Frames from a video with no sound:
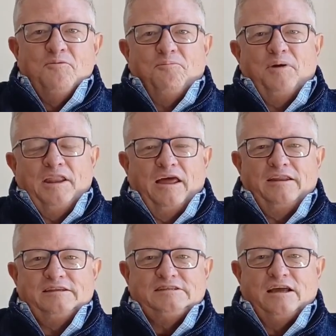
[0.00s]
but I
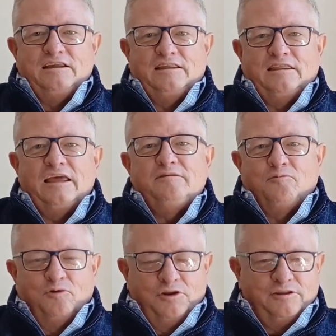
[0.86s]
decided that
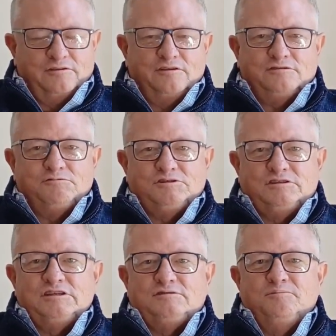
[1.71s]
morning it was
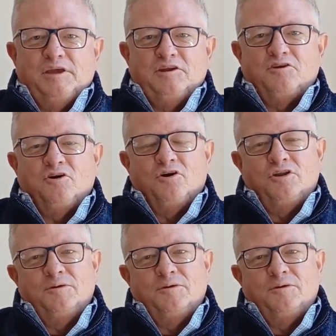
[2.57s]
just me and God.